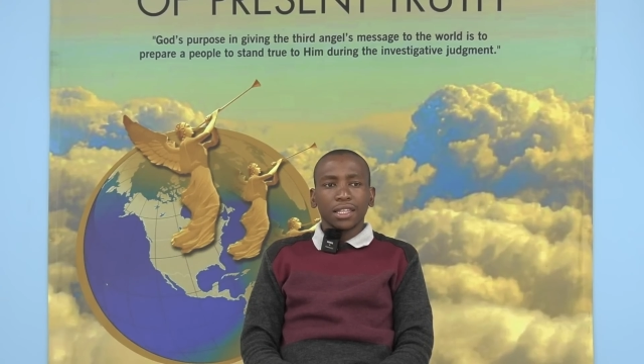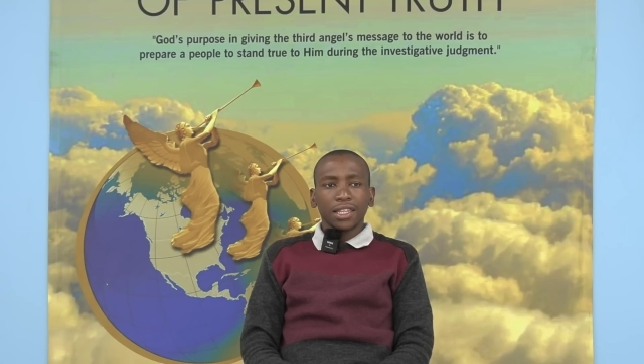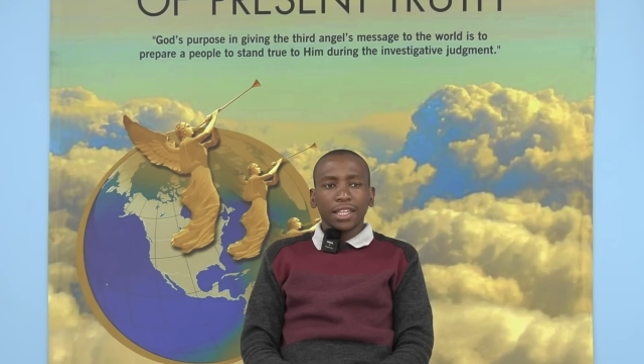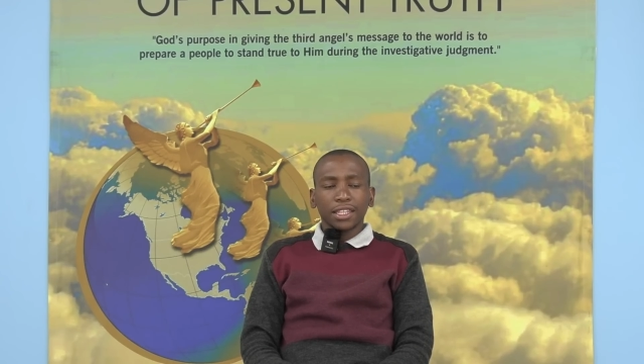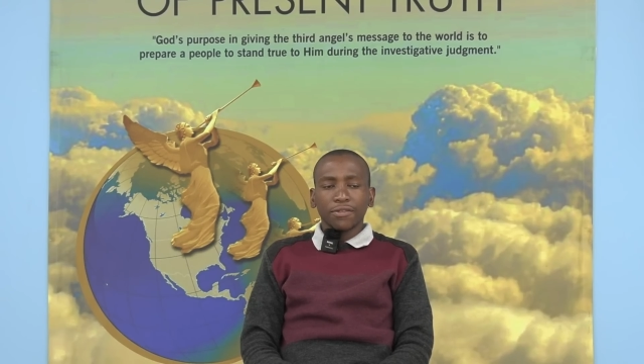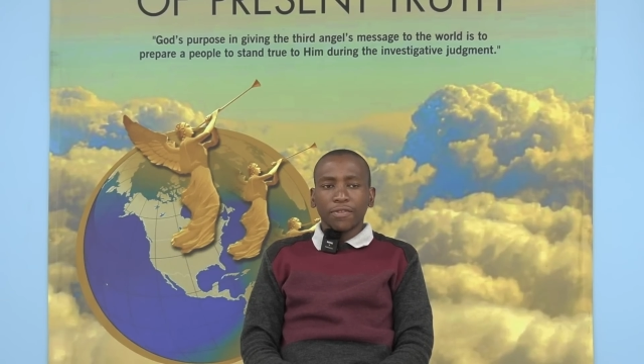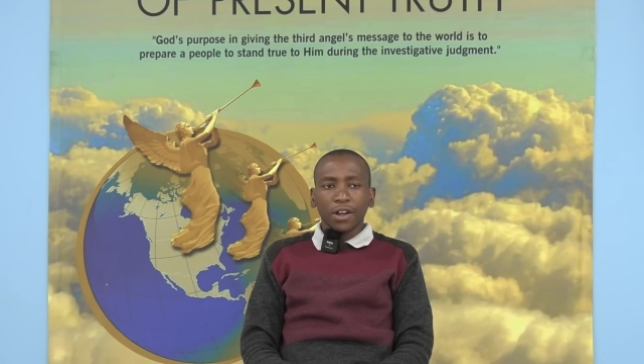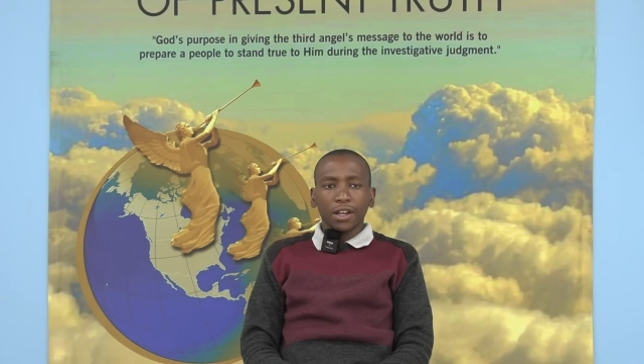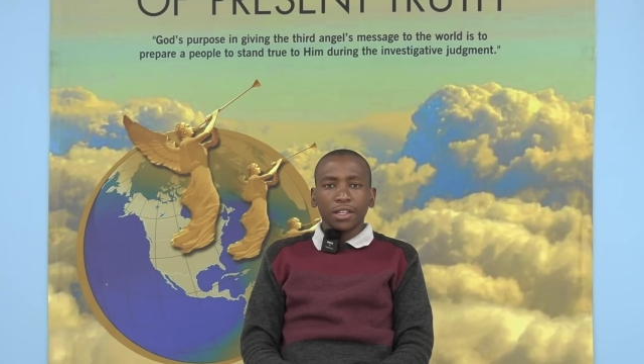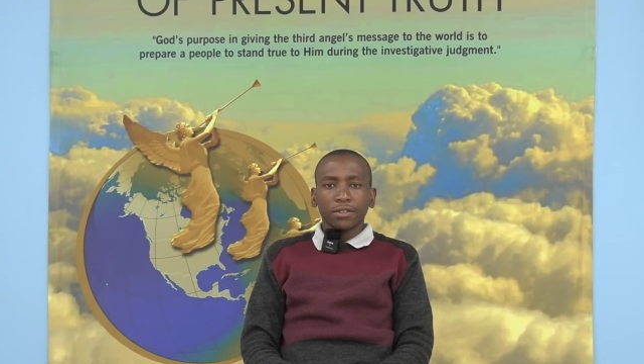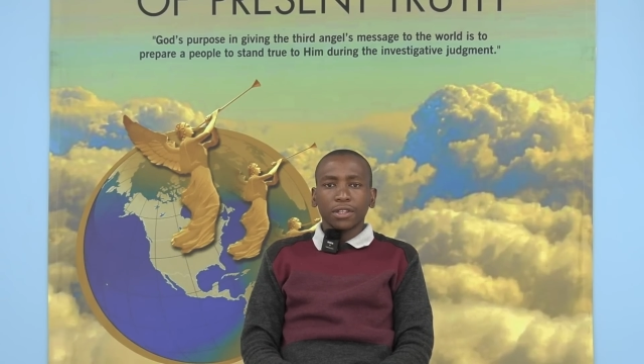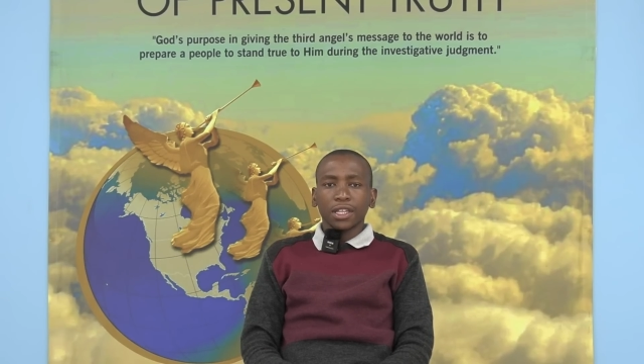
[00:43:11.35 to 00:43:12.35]
they are
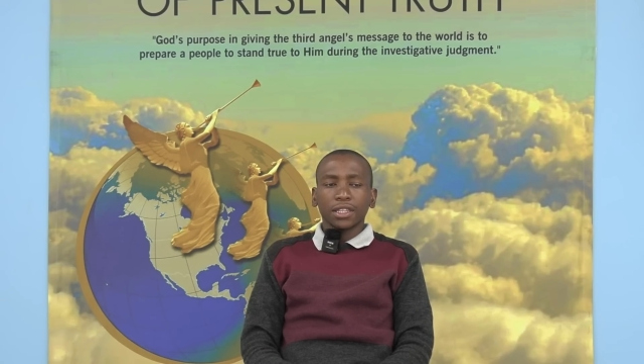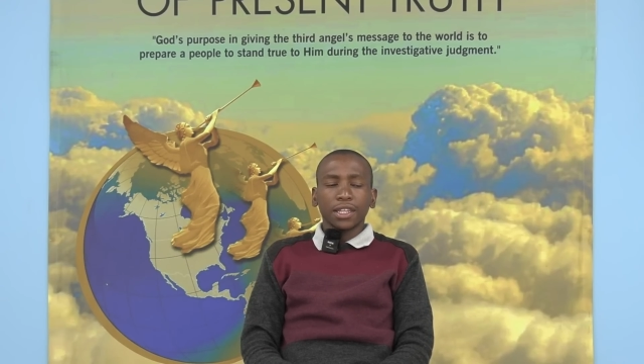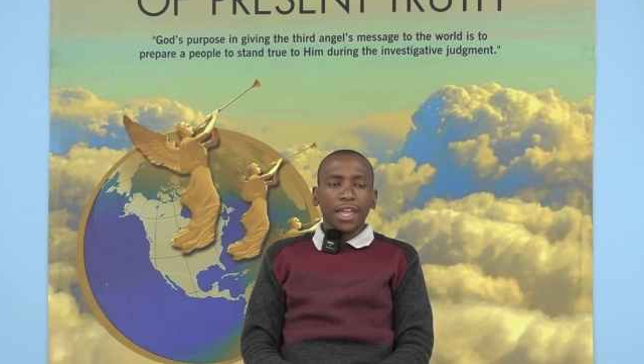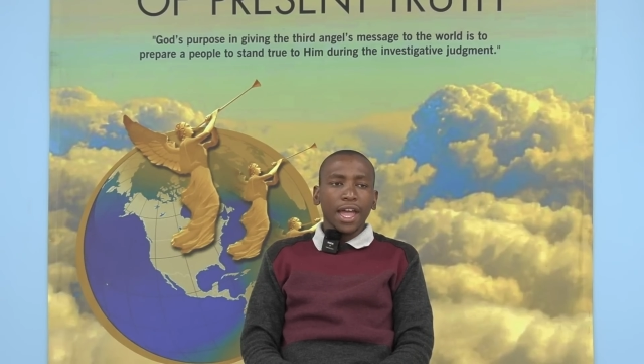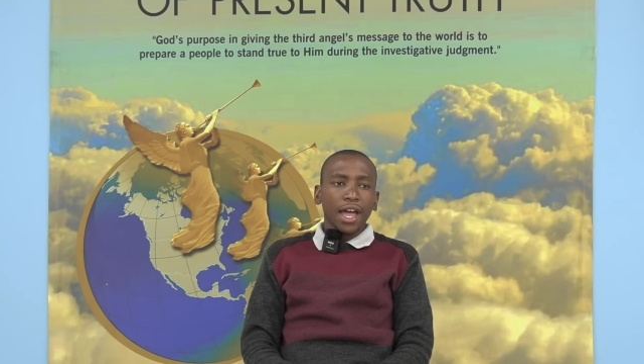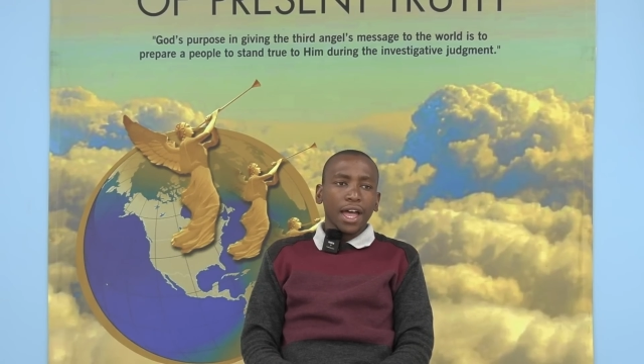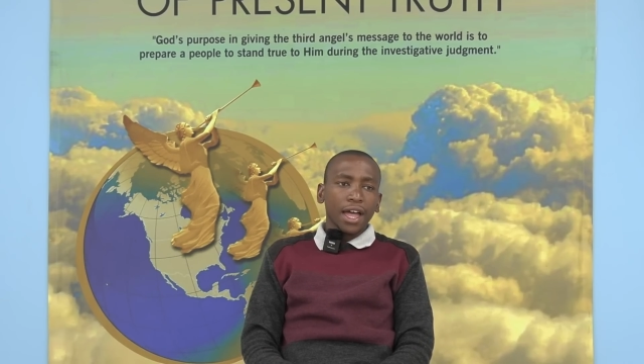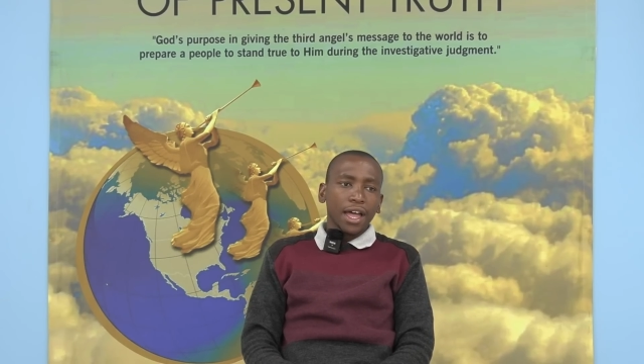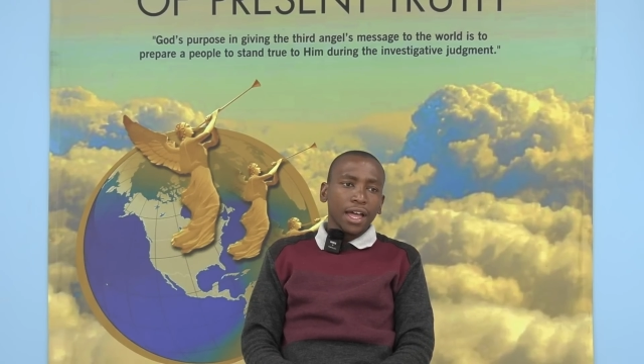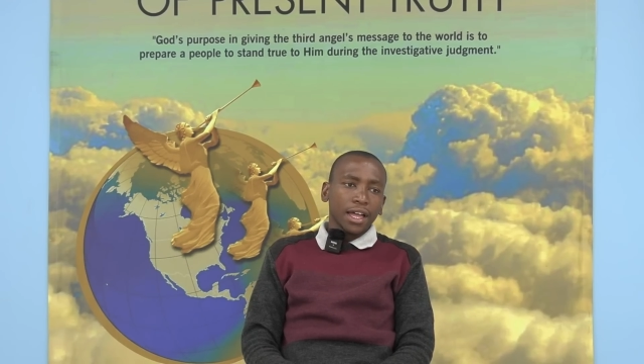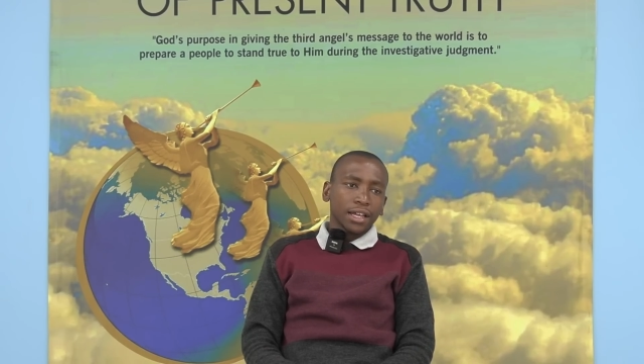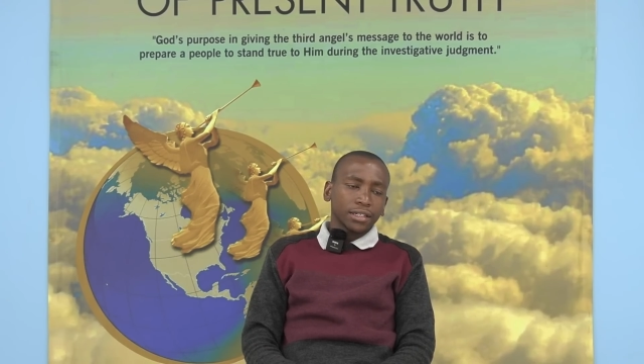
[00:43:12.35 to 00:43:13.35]
different, and their
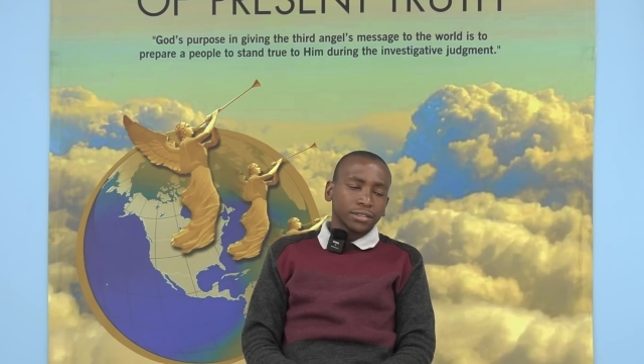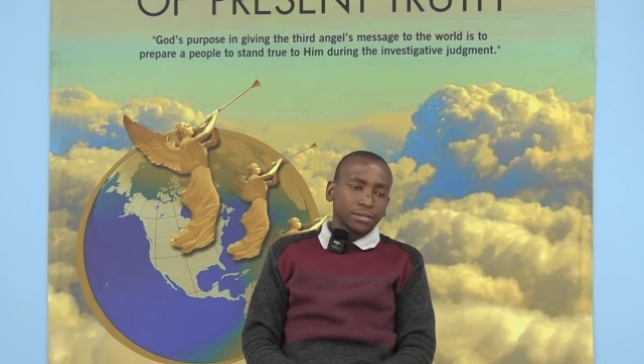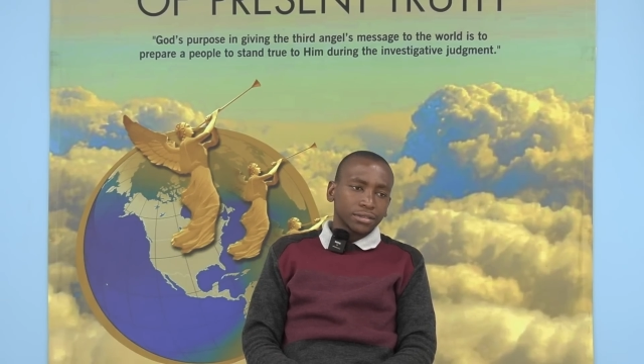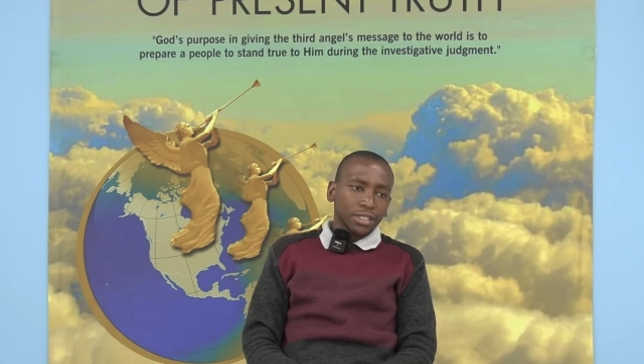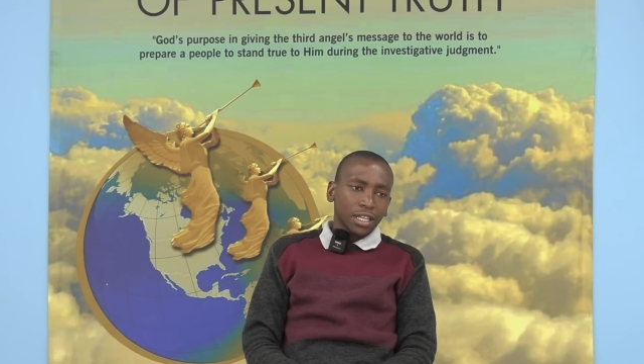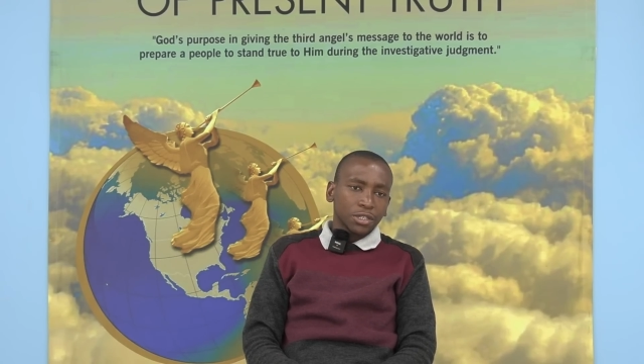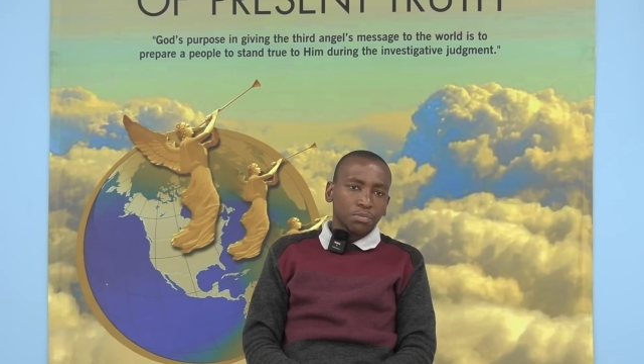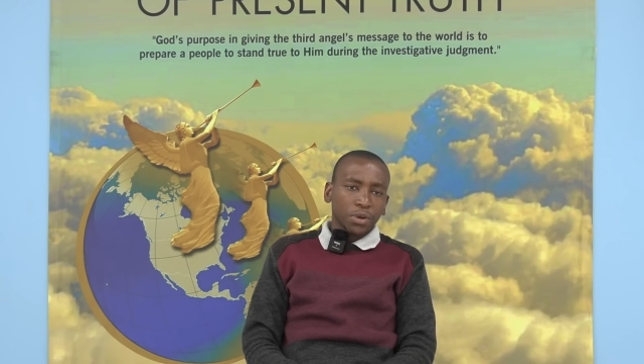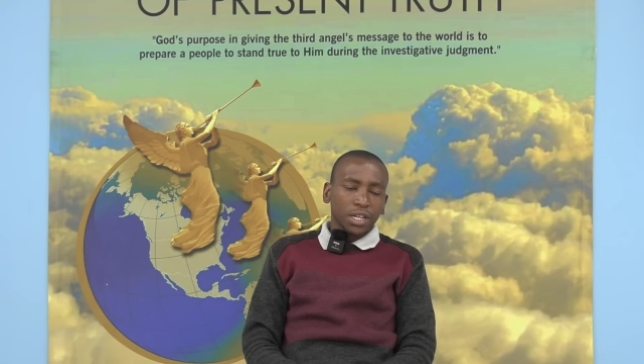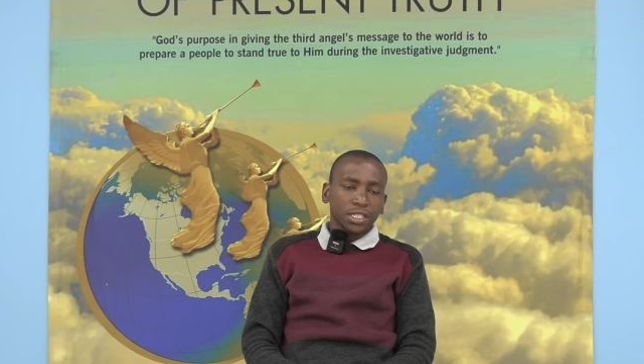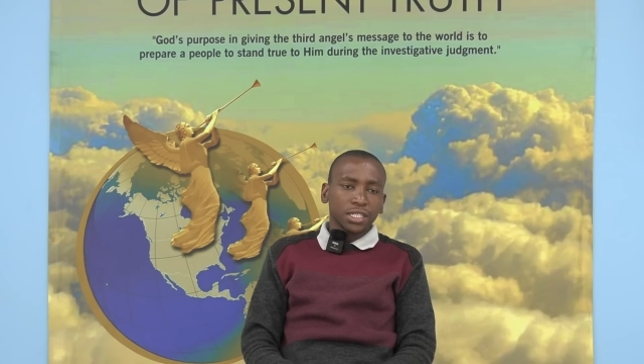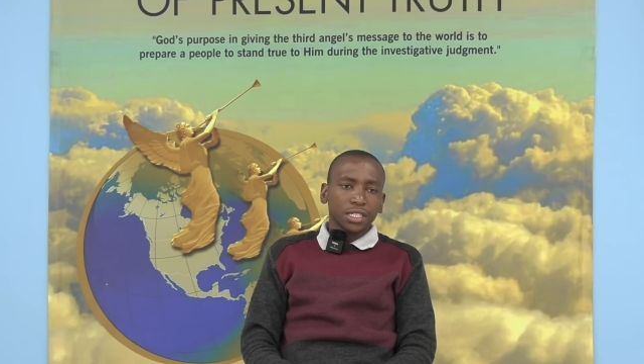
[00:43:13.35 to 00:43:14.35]

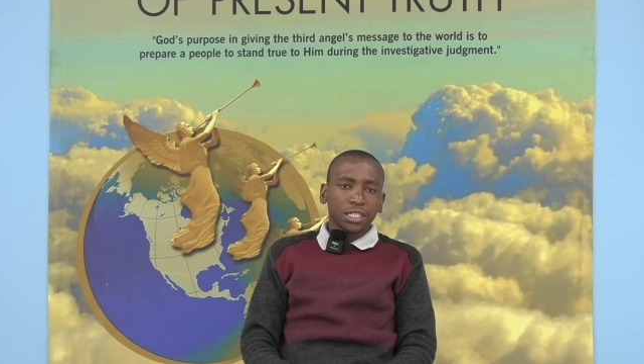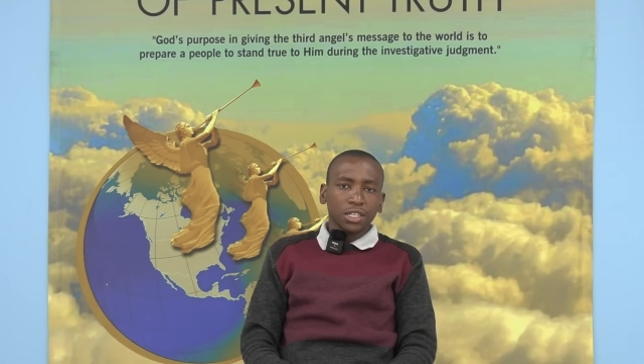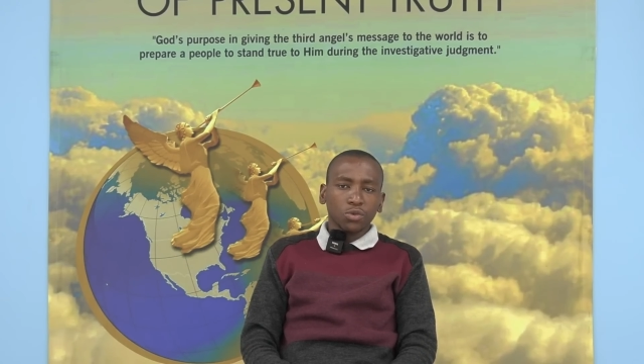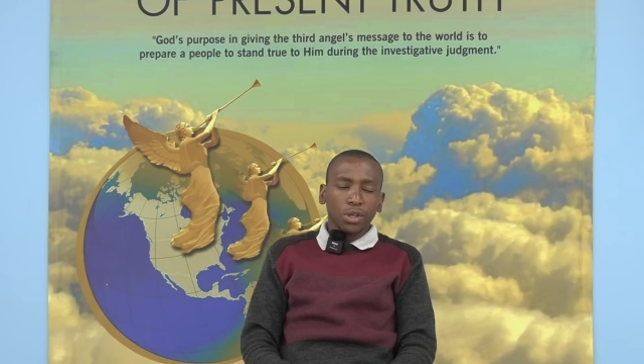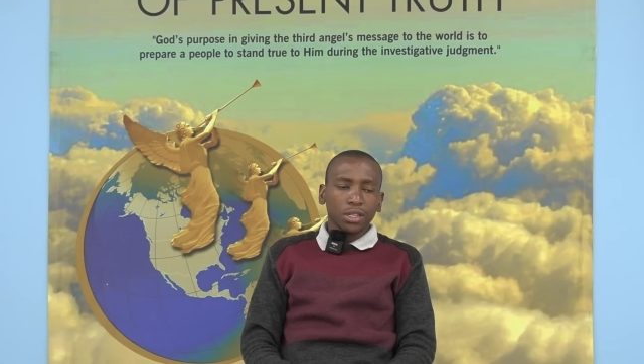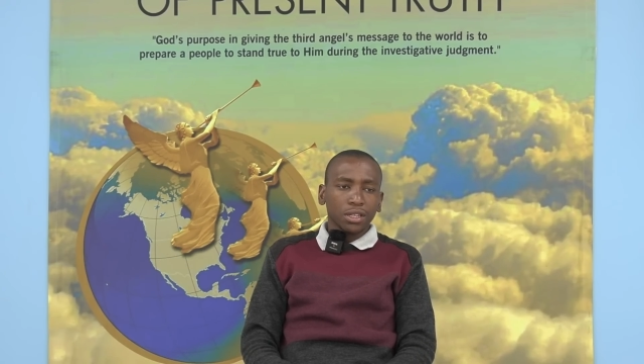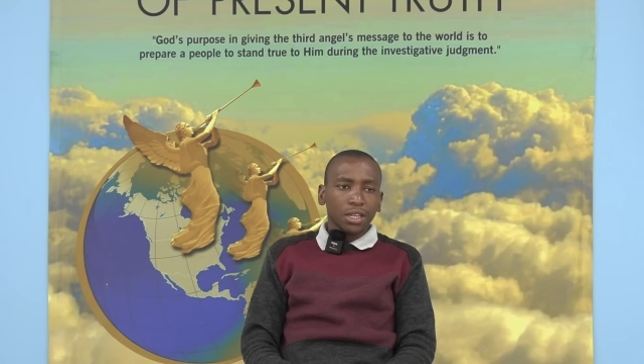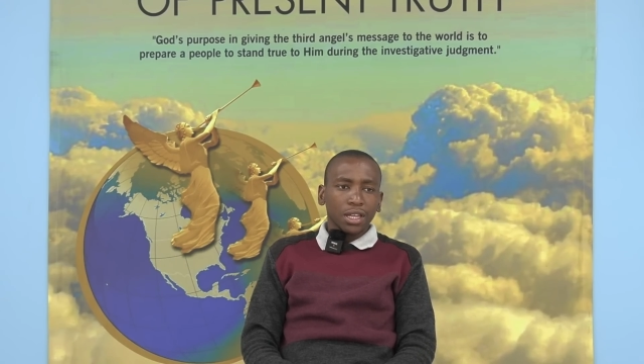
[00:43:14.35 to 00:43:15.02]
experiences as well.